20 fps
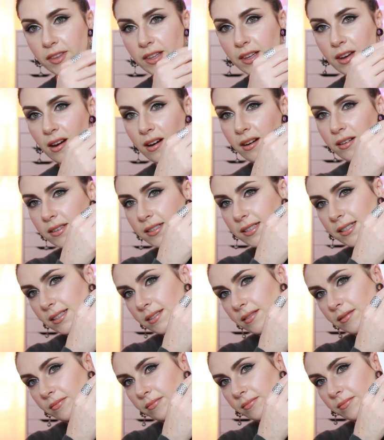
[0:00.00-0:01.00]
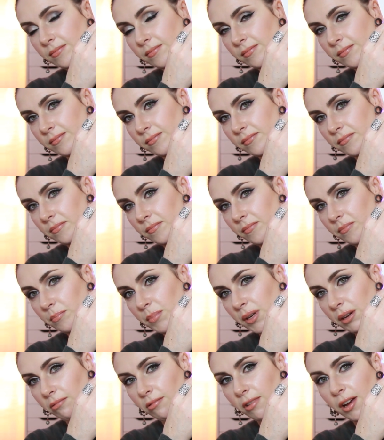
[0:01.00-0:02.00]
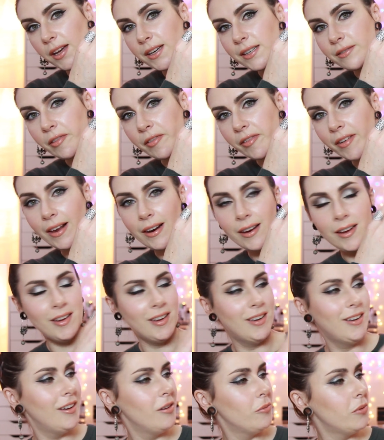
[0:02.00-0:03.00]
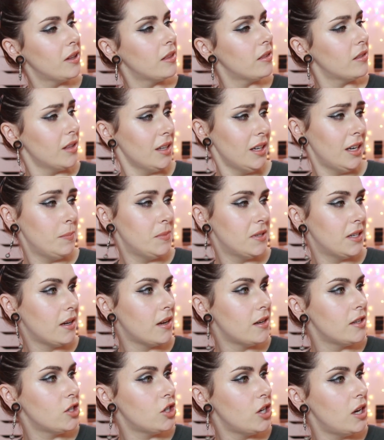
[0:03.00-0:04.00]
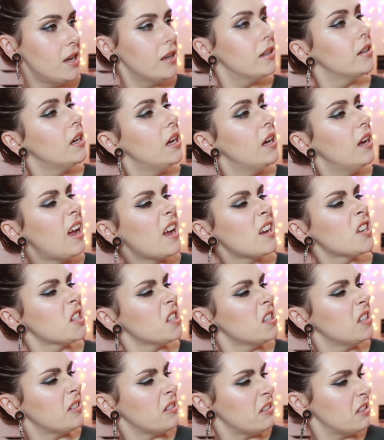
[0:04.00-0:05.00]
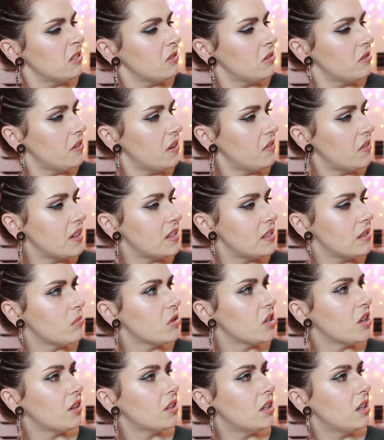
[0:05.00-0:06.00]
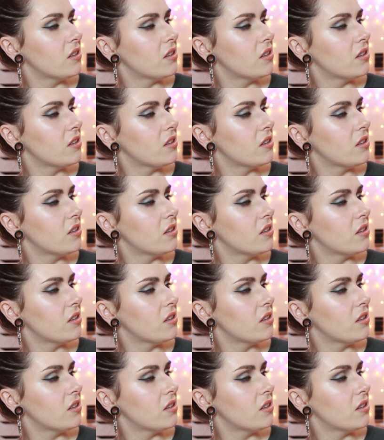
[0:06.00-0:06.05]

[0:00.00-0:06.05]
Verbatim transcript: There's a big ride of a fella with lipstick on his cheek. Actually, no, I don't know if I fancy him or not.